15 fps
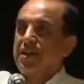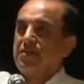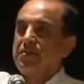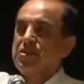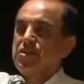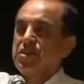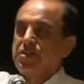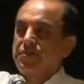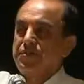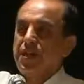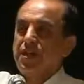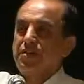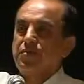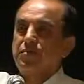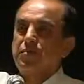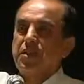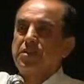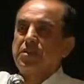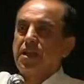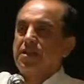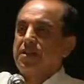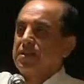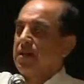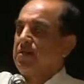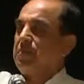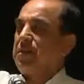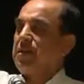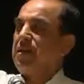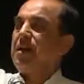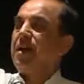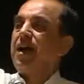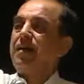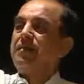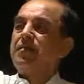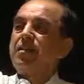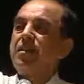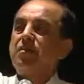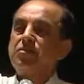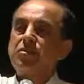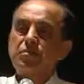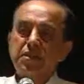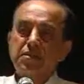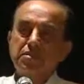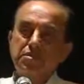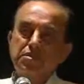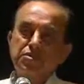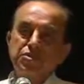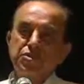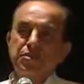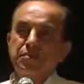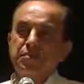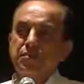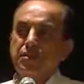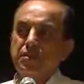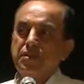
give a certificate from the Italian government, I have renounced my citizenship.